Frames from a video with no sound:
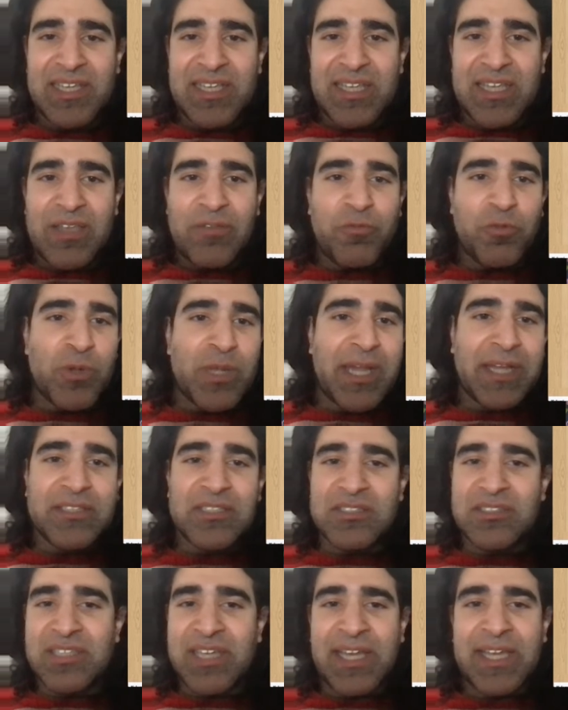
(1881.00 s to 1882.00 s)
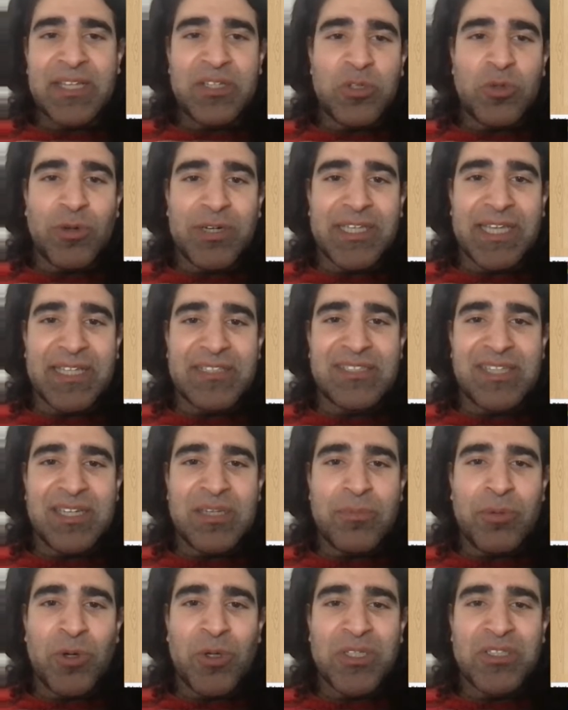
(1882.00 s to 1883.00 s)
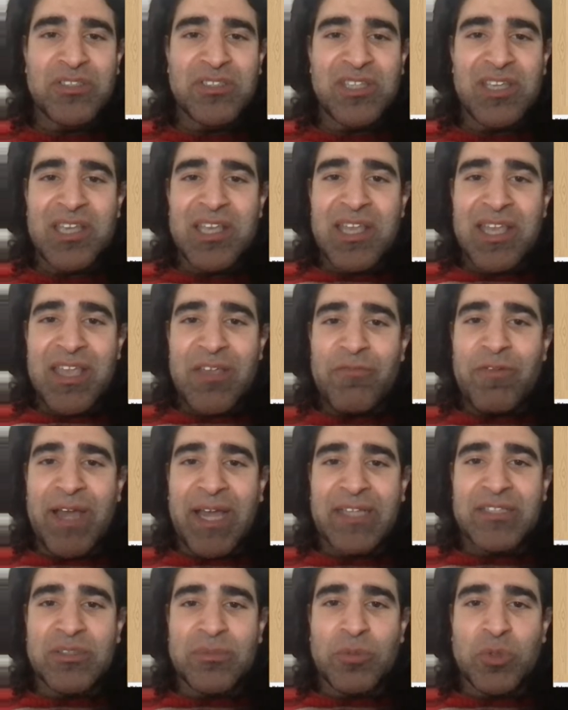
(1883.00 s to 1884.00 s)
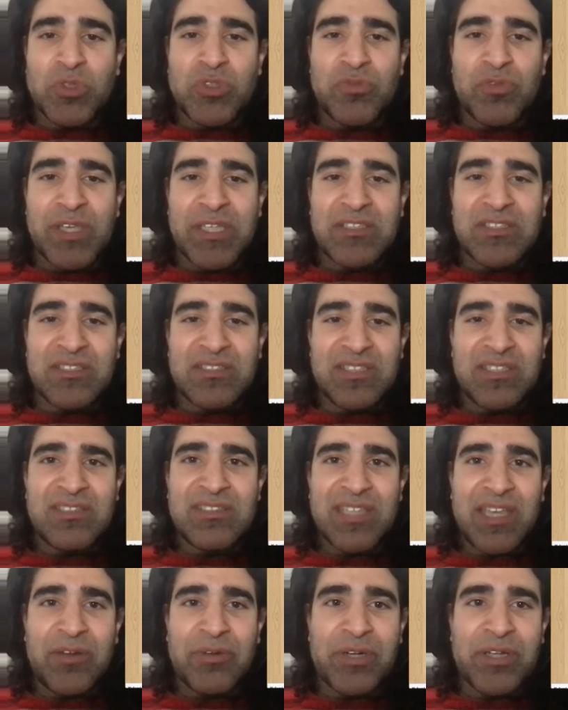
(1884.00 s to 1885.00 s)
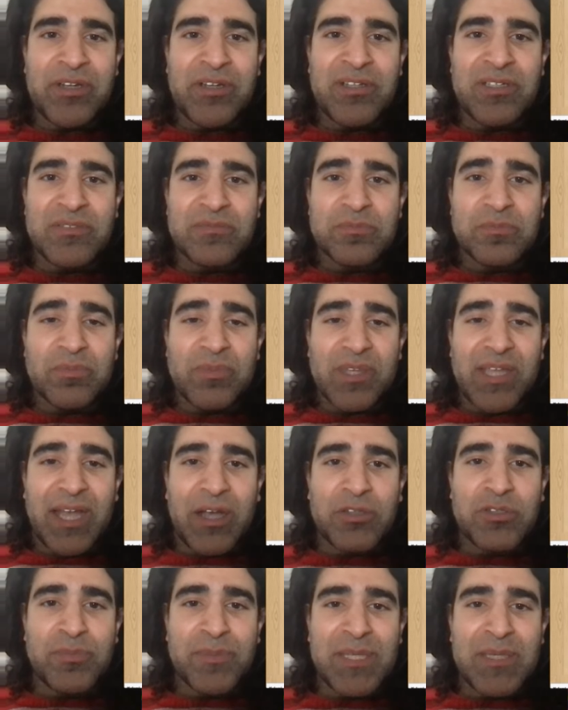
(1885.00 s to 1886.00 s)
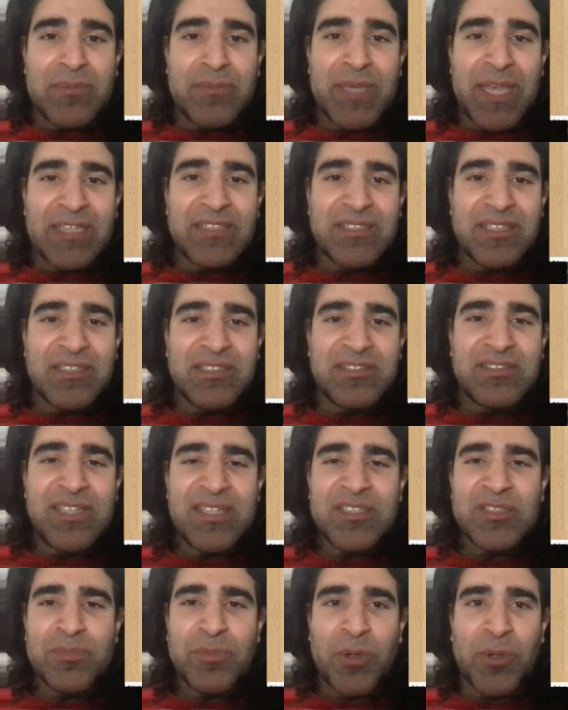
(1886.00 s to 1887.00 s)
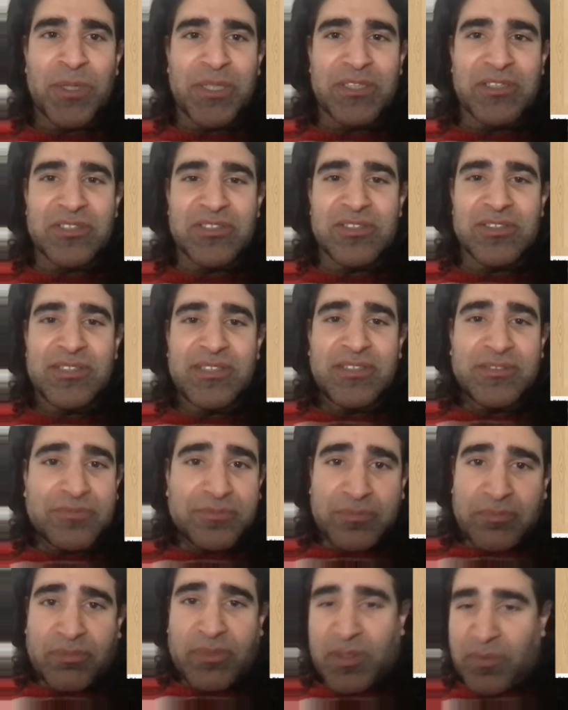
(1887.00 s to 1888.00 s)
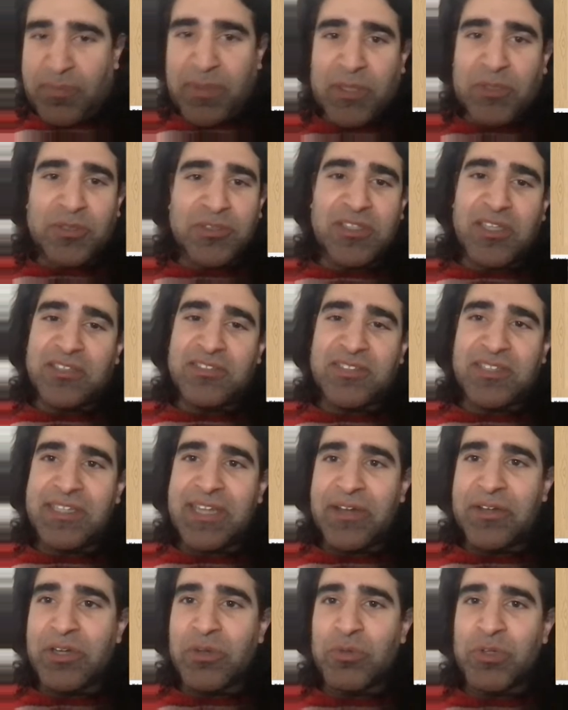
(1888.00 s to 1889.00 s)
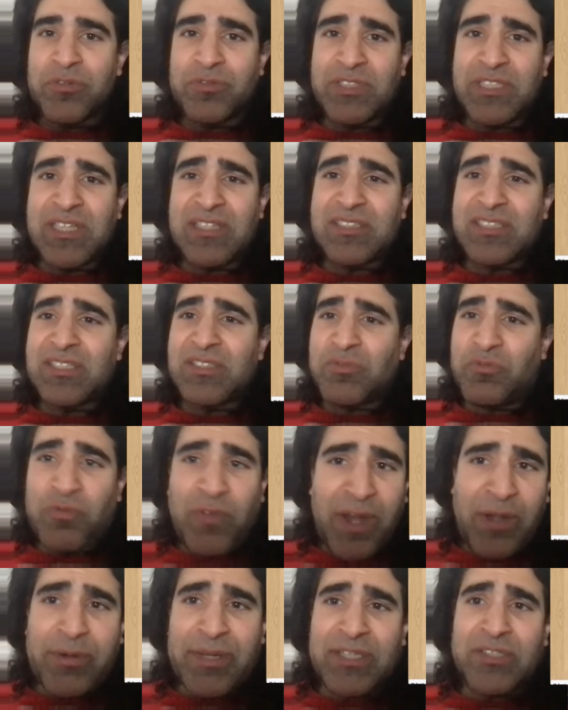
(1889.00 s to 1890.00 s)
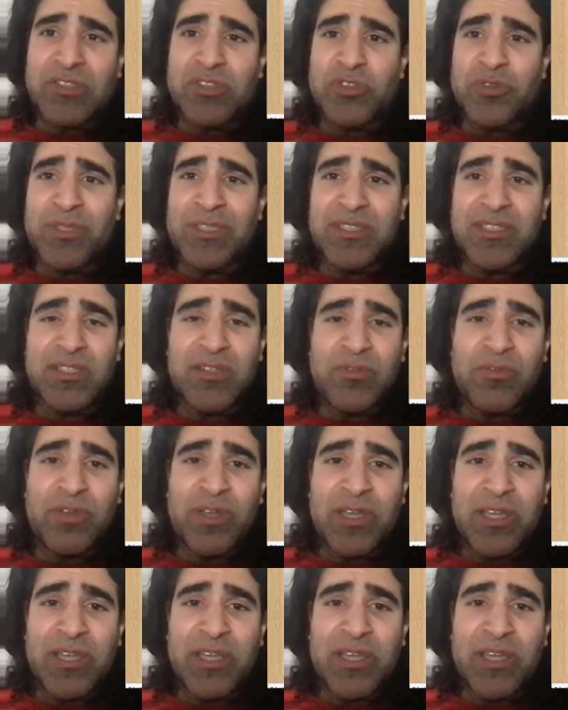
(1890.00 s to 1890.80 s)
If we had a tie, no one gets any points. If I had the most things in this area, I would be getting 6 points because that's an area worth 6. It's very intuitive.